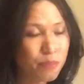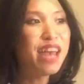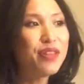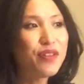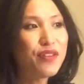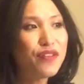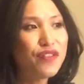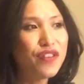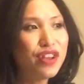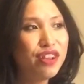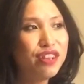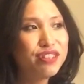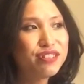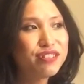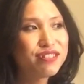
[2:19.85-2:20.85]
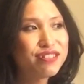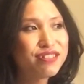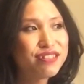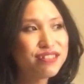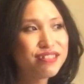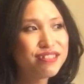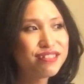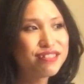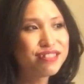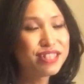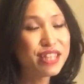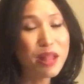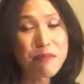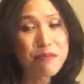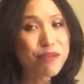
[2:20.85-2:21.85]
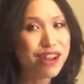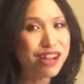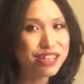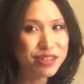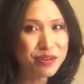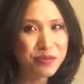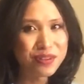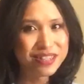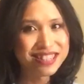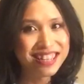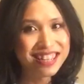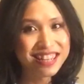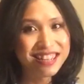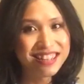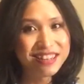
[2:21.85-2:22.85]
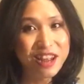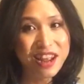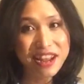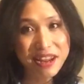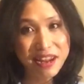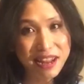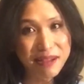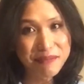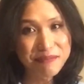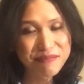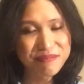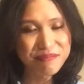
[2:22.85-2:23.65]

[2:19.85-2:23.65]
And the first celebration was at a nightclub